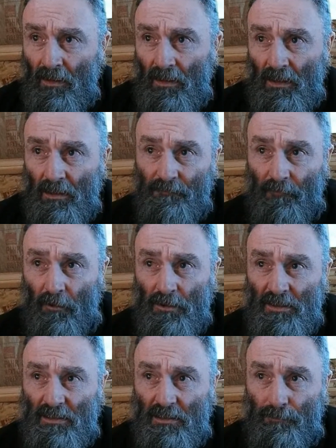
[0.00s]
as far
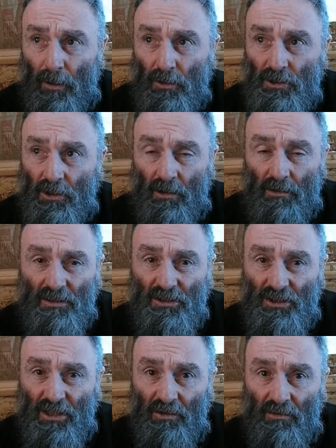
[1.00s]
as exposure goes in
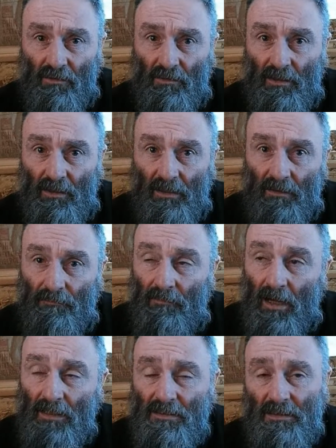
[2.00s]
general,
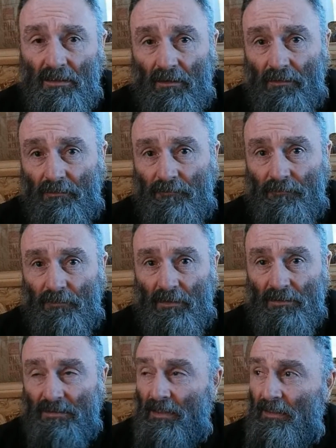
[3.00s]
I see a lot of
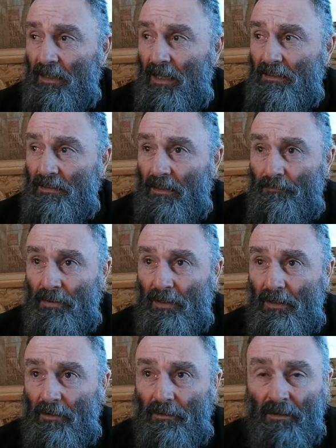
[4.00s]
sunlight up
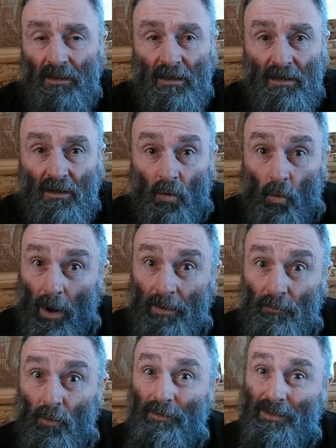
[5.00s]
here, way
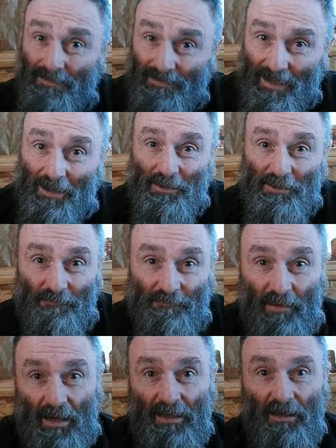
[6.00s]
more than down in the
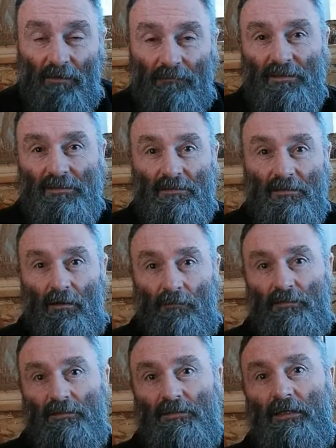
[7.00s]
valley.
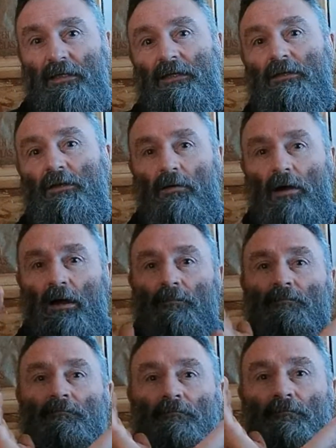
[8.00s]
Obviously,
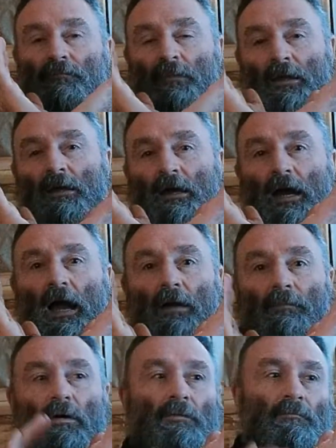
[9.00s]
I'm
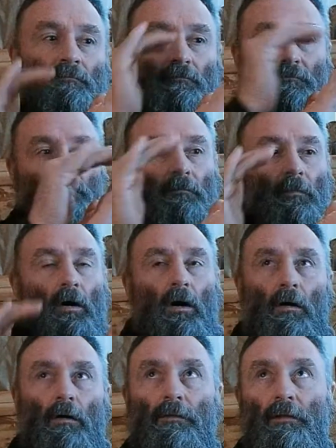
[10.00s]
on
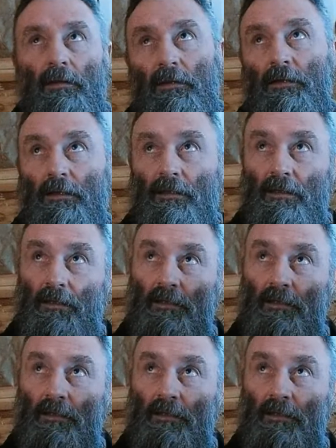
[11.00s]
the